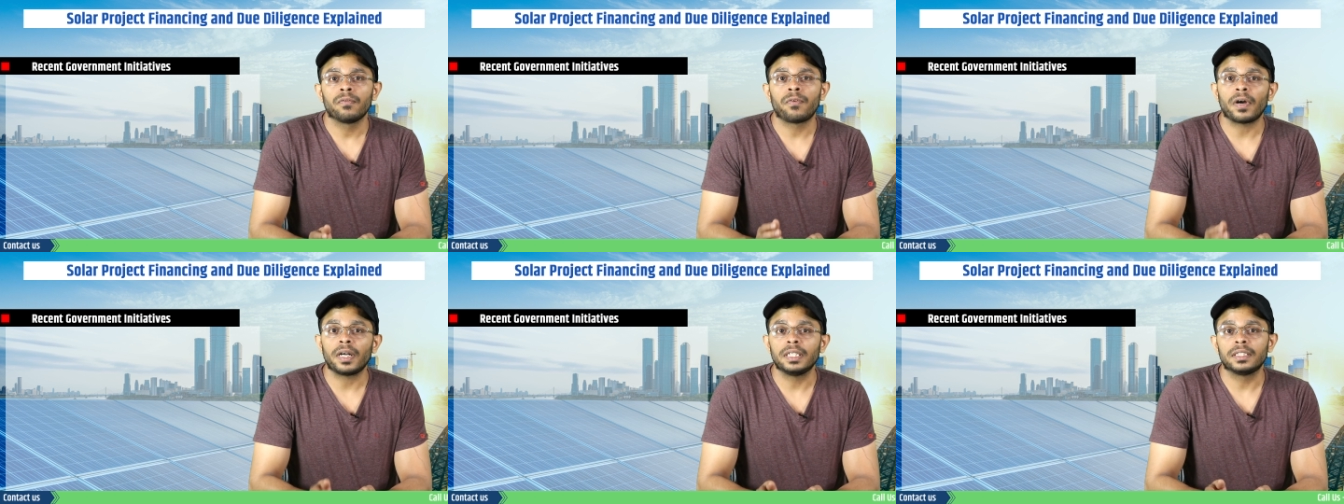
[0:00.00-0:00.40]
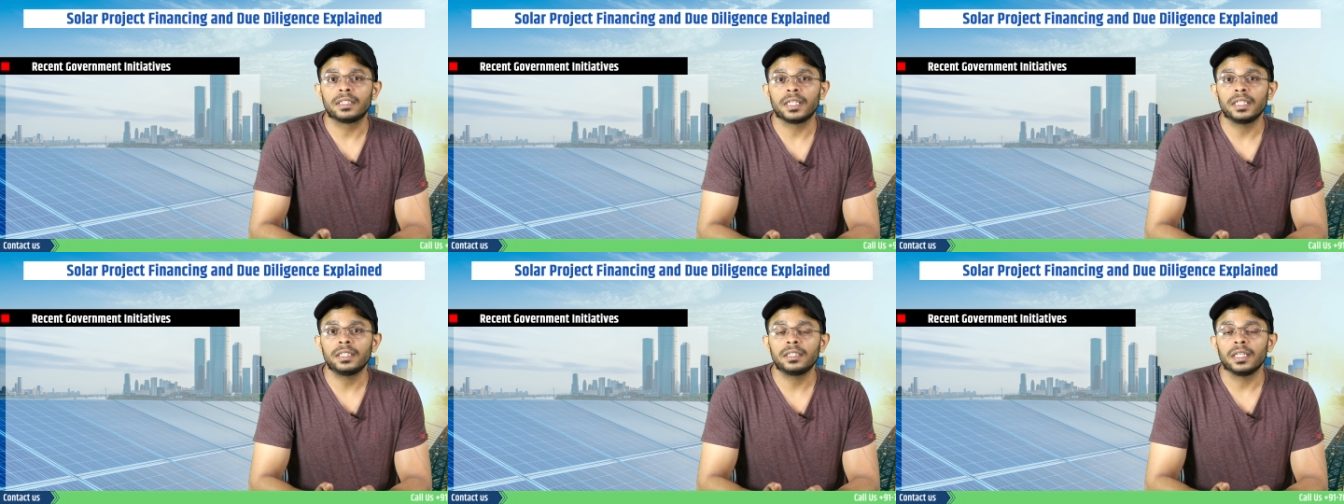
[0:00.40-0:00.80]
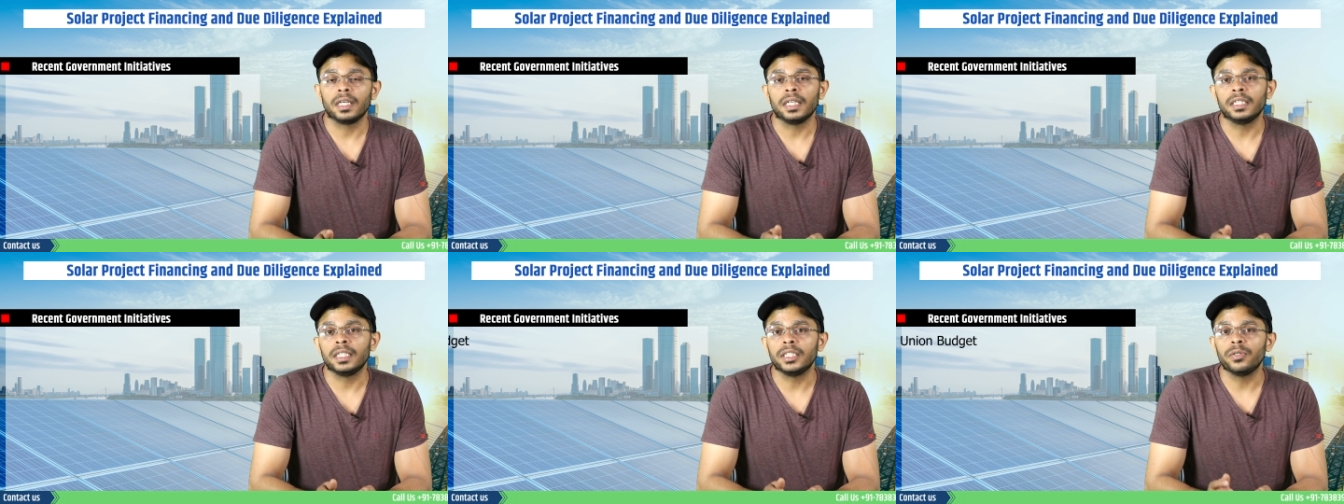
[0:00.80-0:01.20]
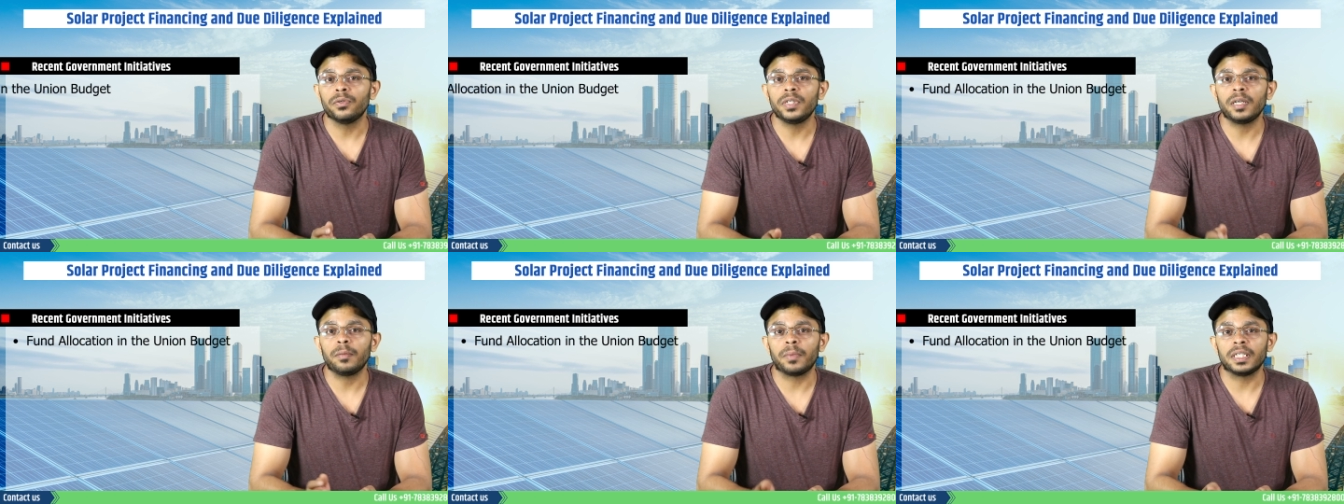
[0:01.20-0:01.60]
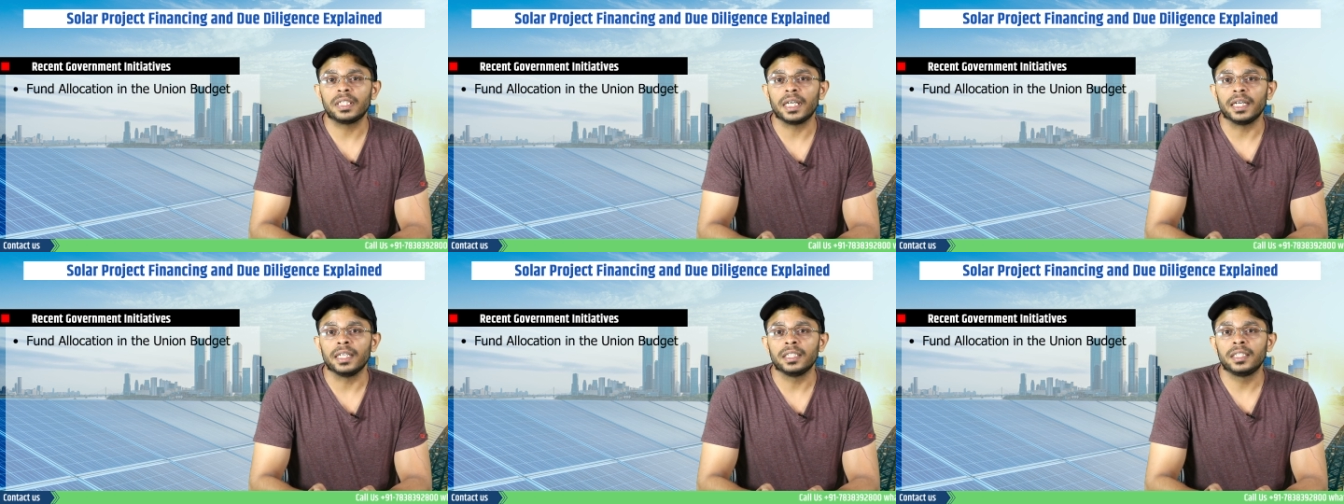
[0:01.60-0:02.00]
For instance, in the Union
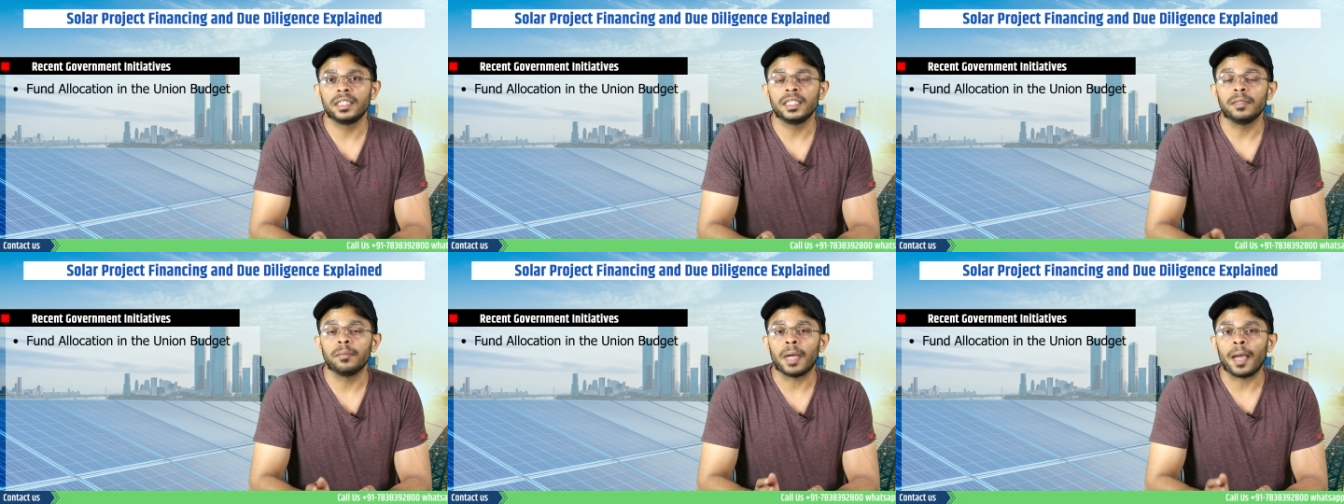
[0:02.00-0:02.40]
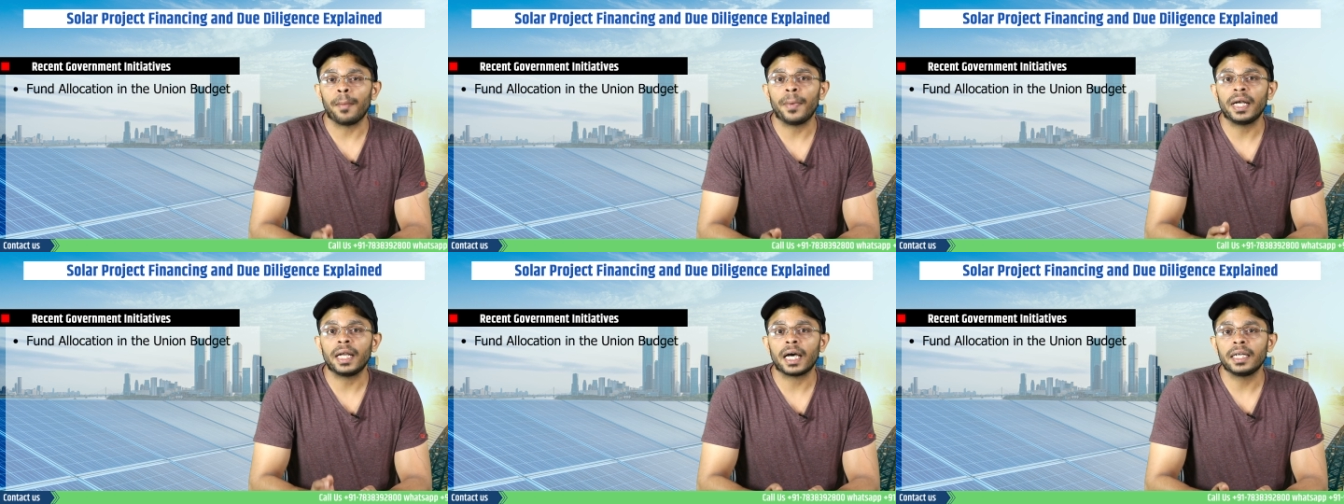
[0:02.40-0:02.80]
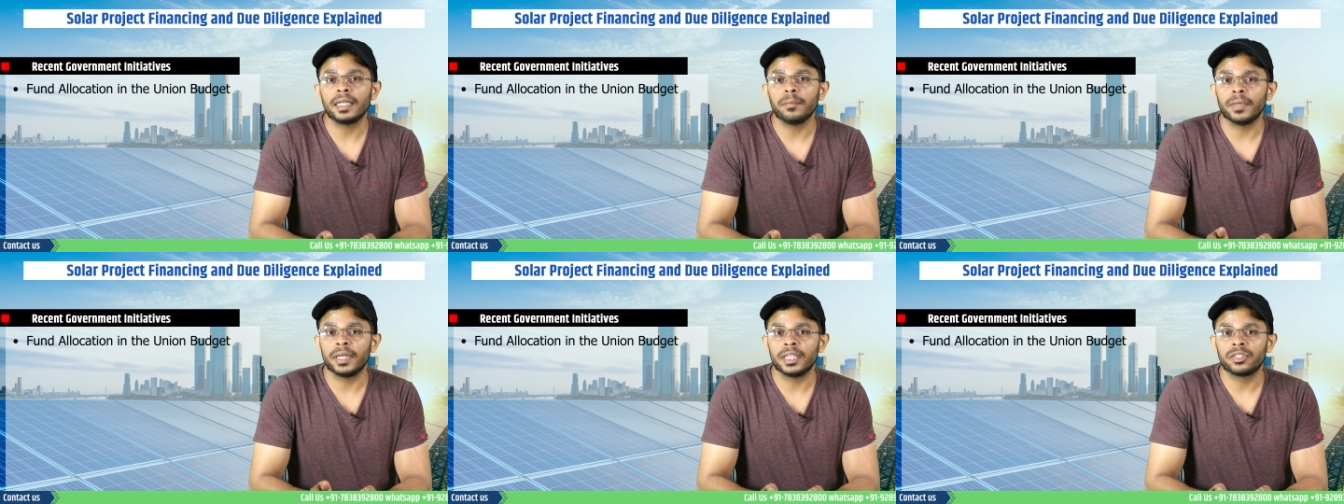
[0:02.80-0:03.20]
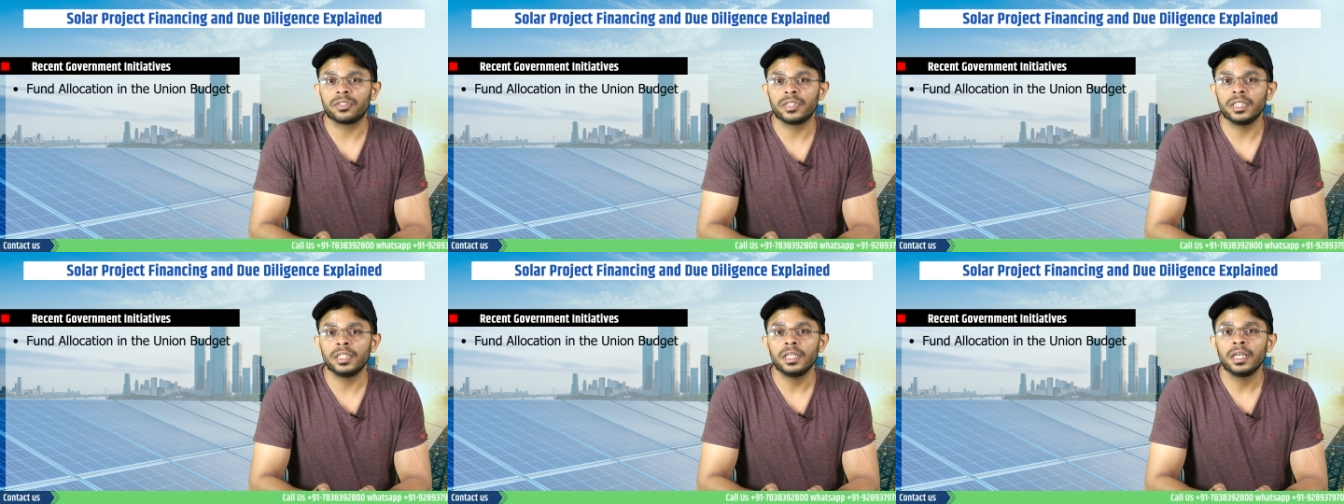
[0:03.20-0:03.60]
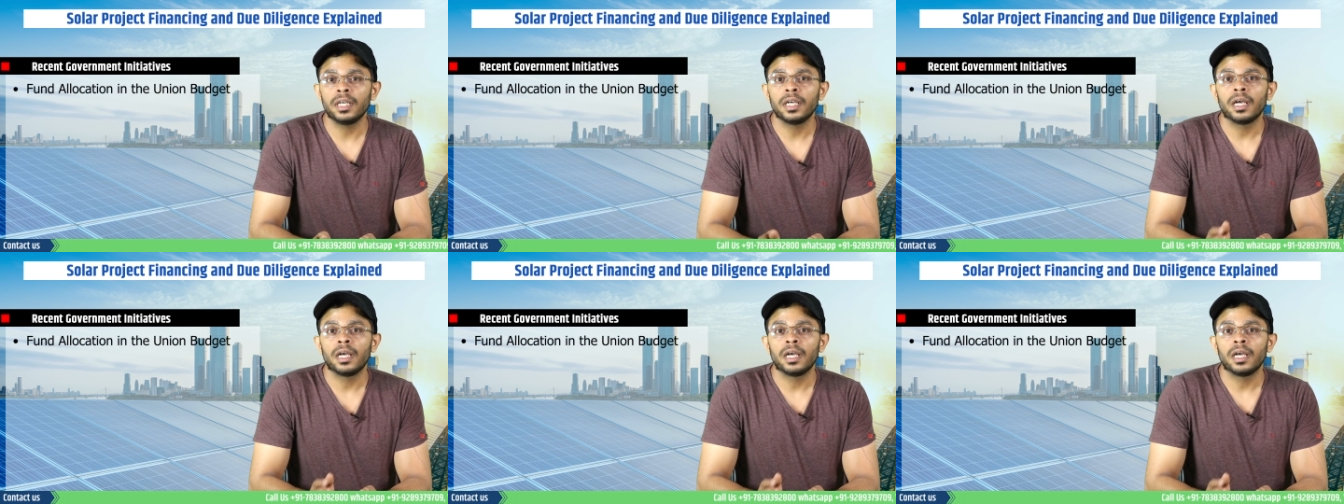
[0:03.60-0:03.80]
Budget, the MNRE Ministry